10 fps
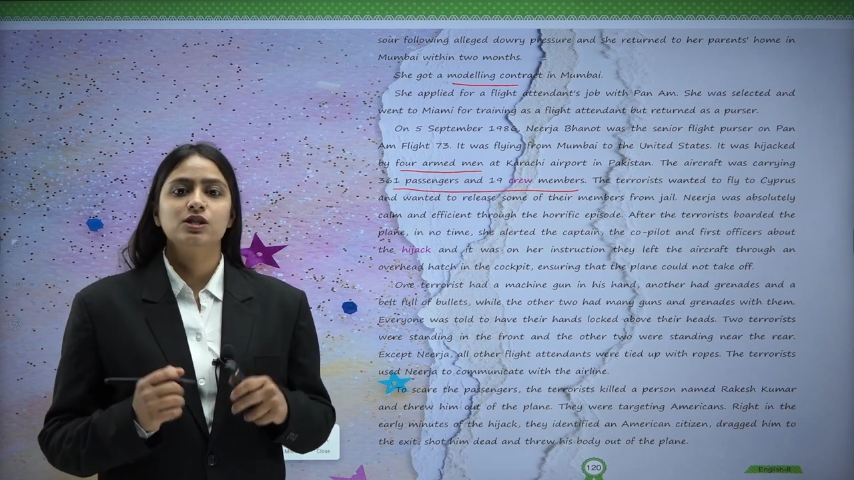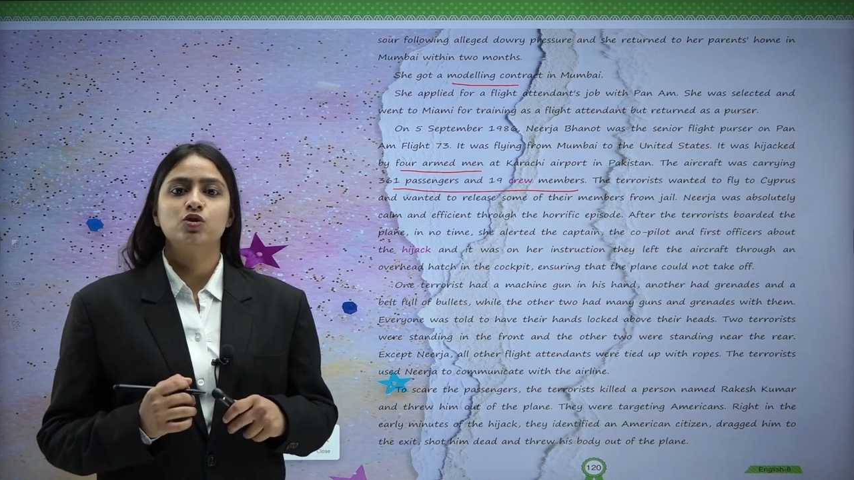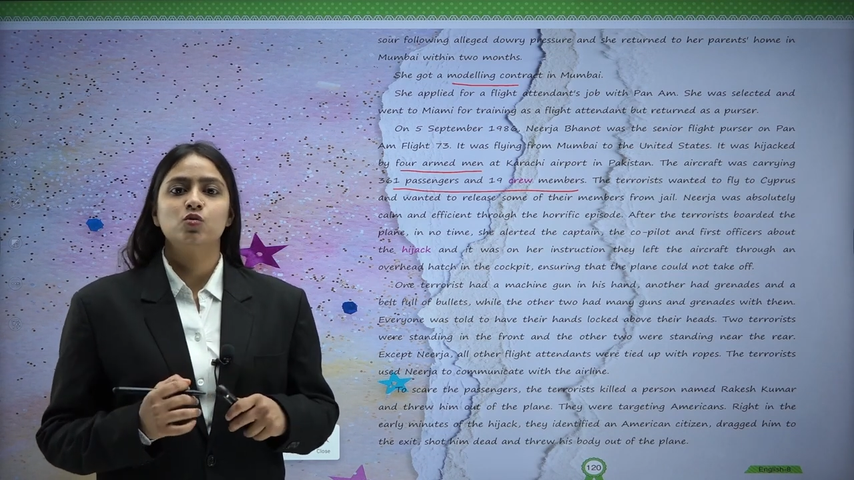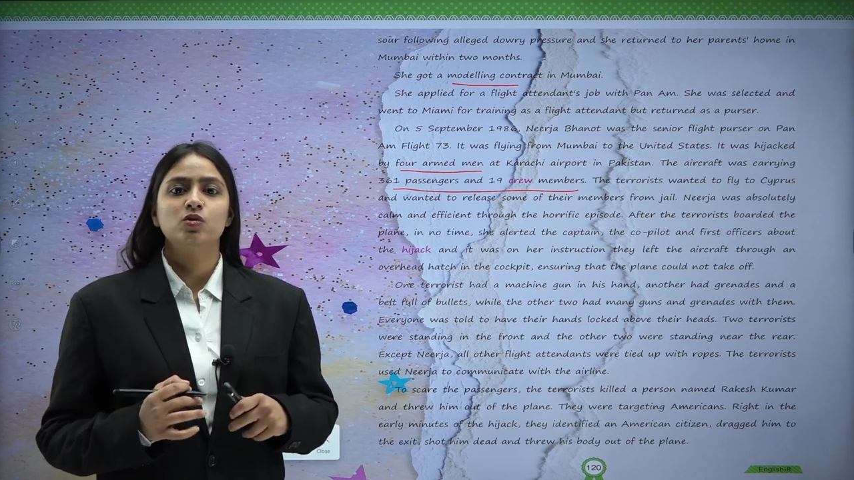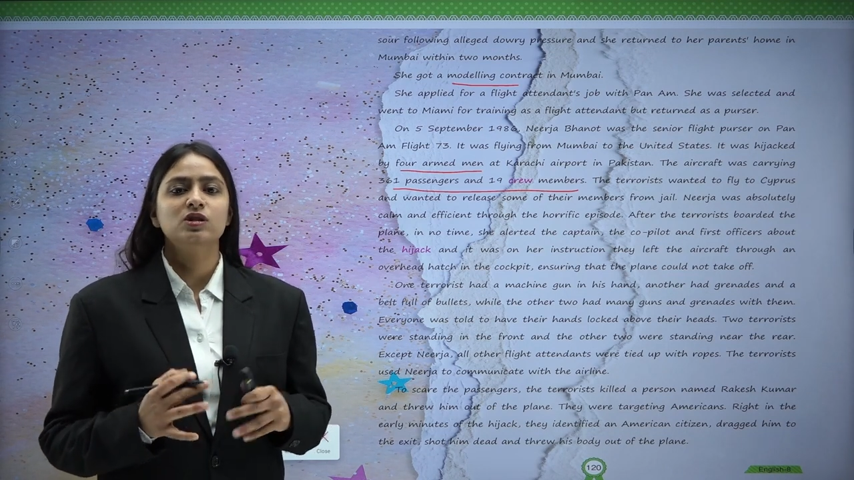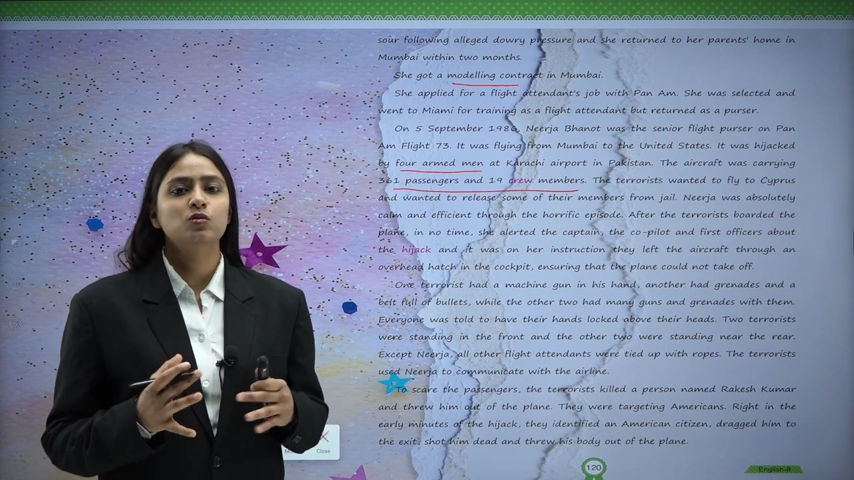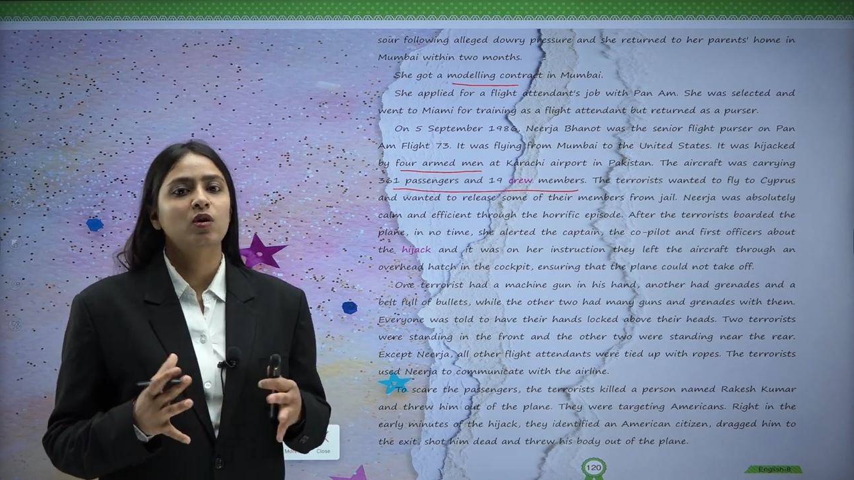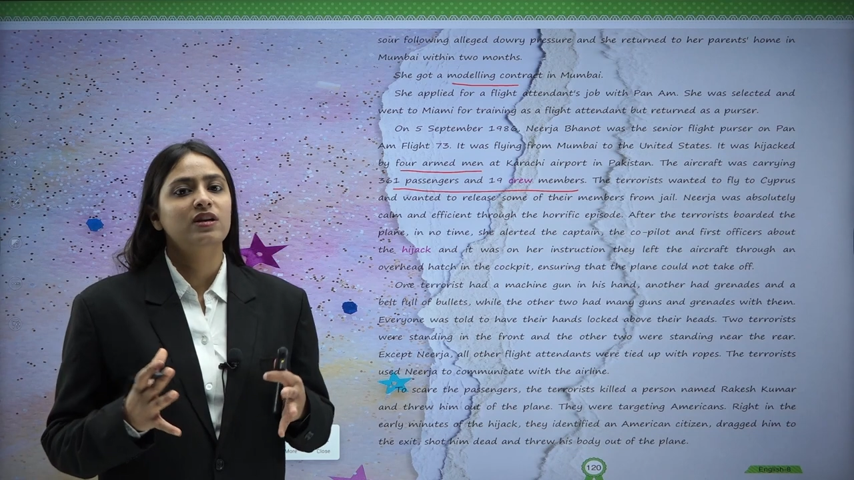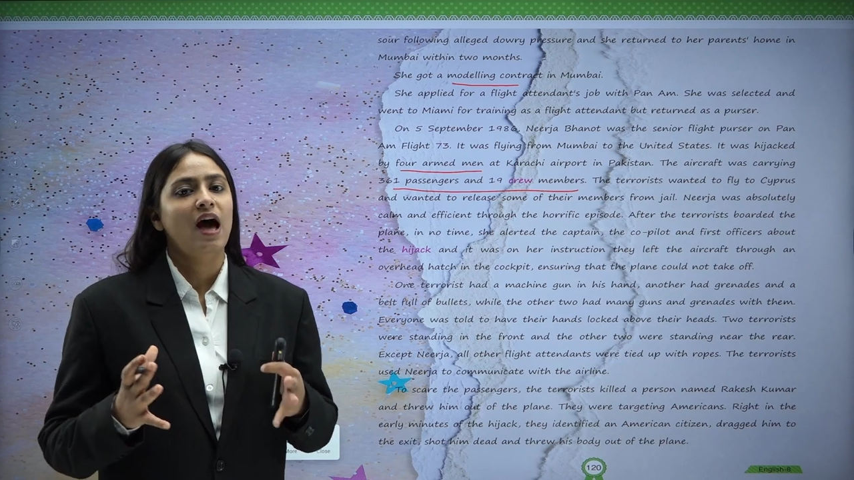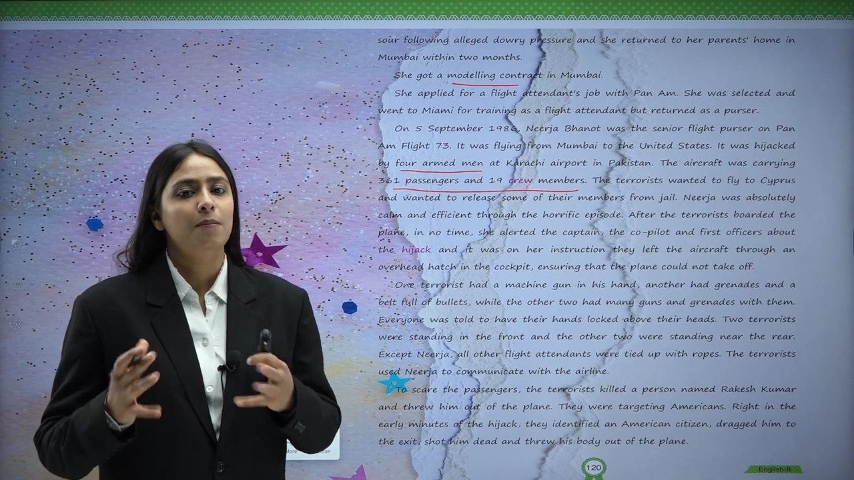students,
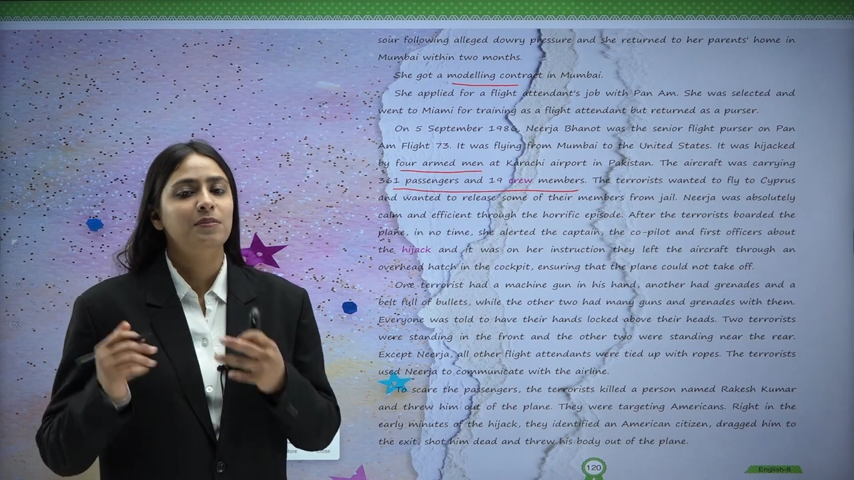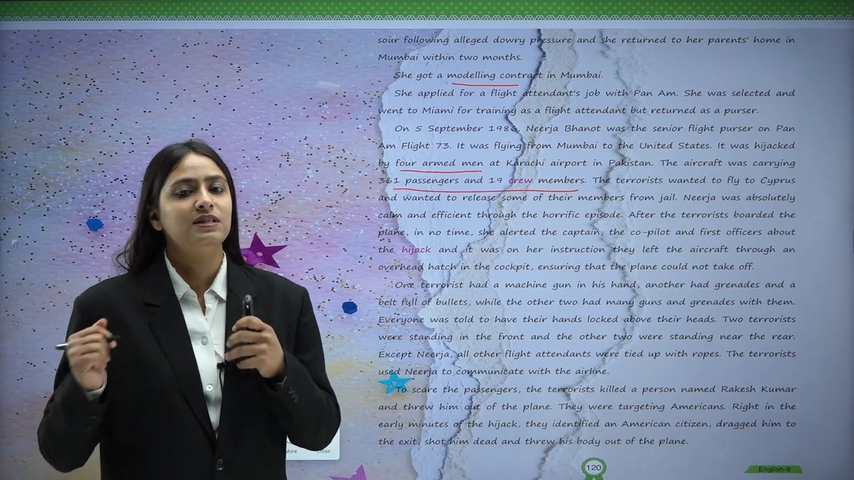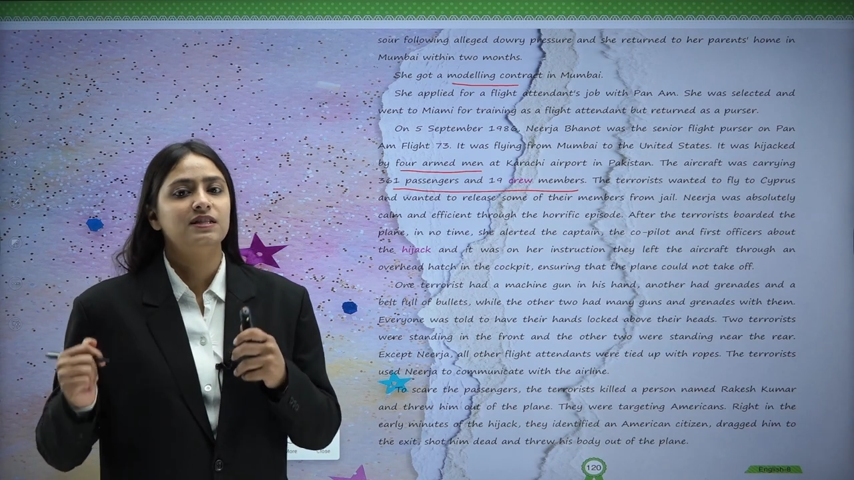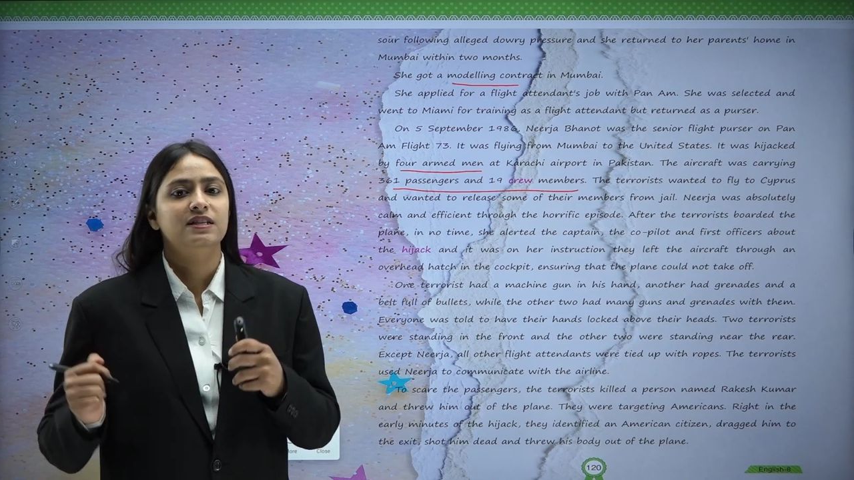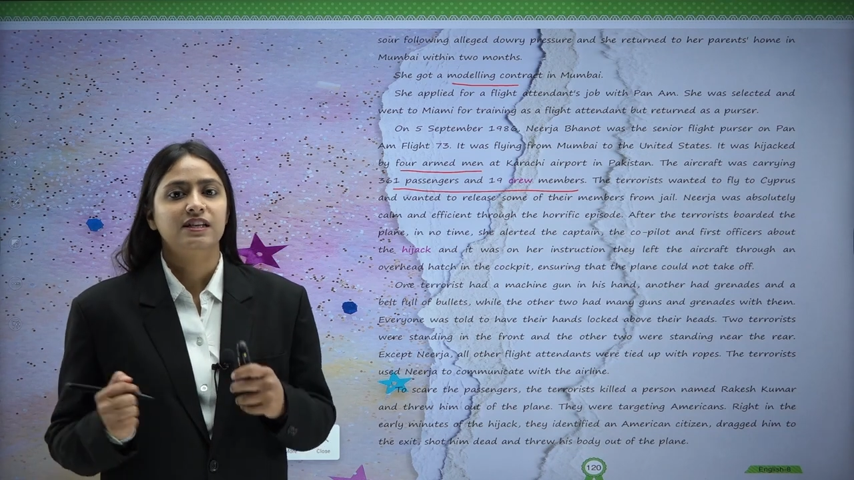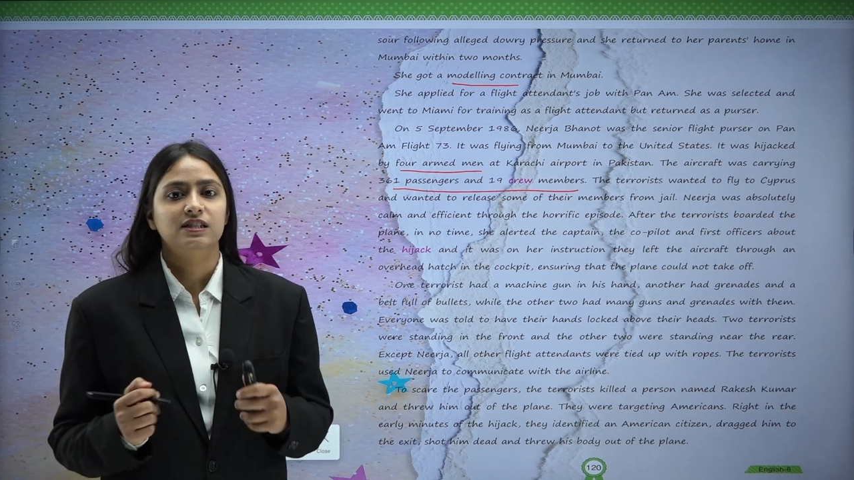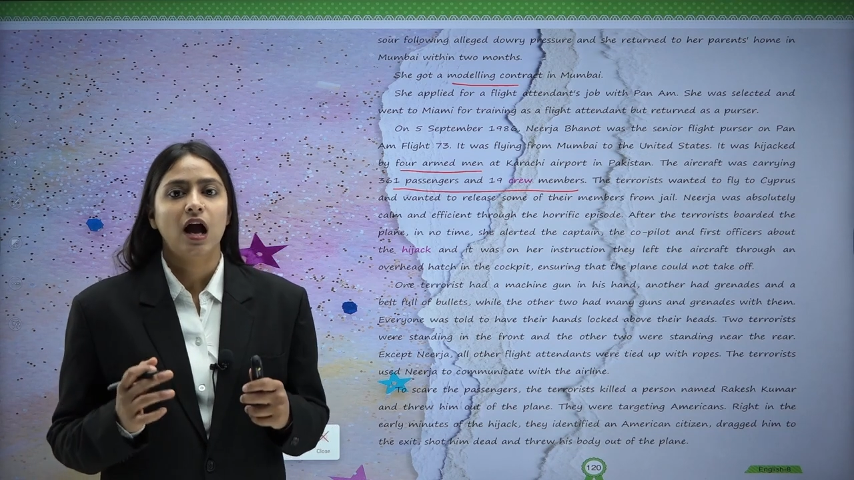what happens next.